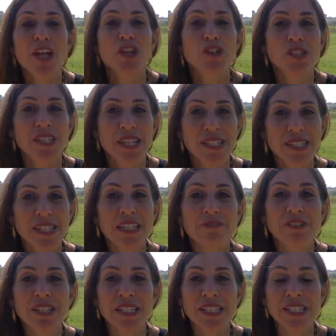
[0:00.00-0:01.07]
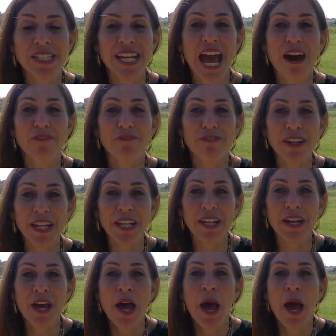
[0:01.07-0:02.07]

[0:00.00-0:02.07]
your sensitivity to caffeine